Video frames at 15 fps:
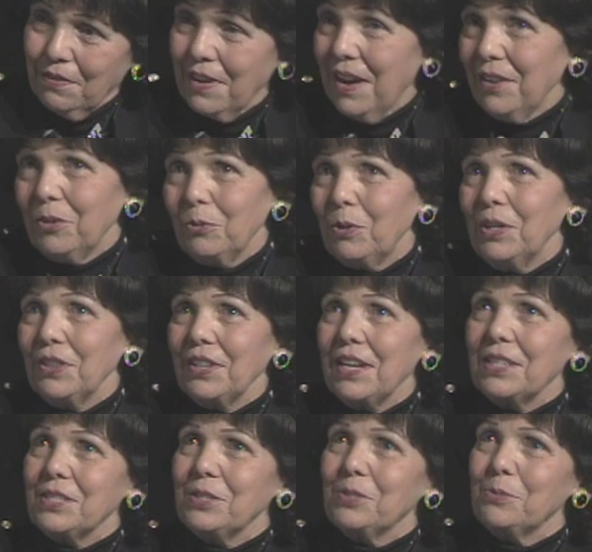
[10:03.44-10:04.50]
God wants
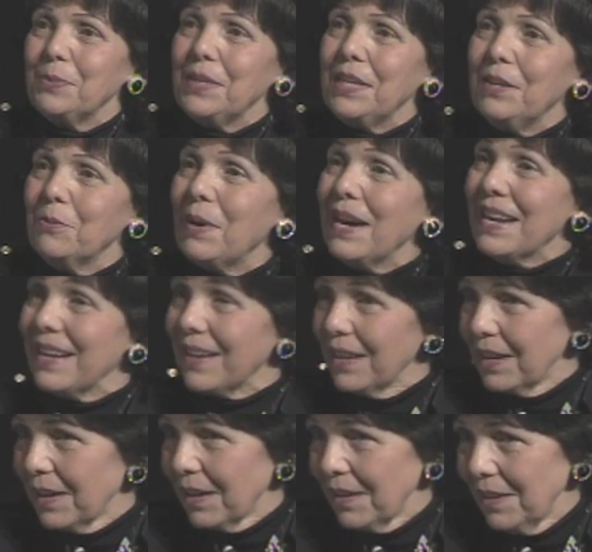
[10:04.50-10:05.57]
us to be one
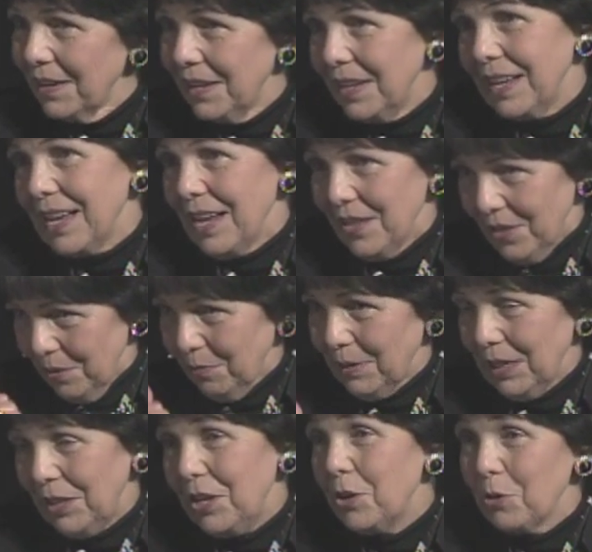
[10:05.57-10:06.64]
color, He can do
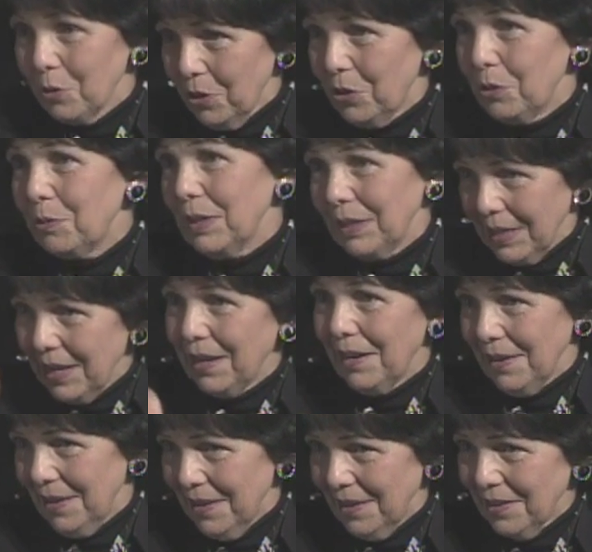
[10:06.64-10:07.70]
it. He could do it
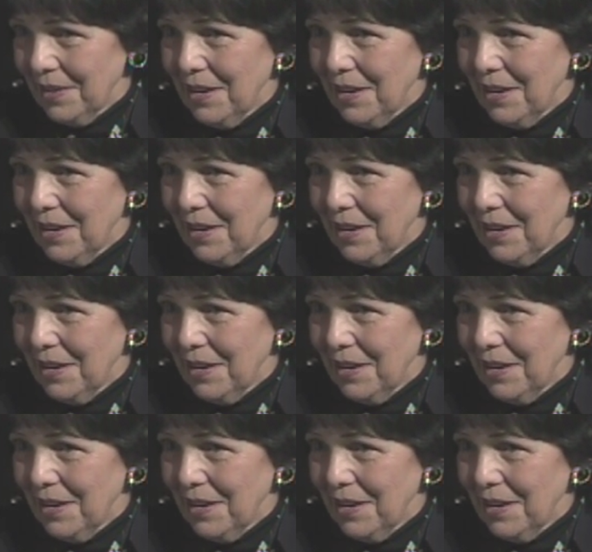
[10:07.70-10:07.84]
earlier.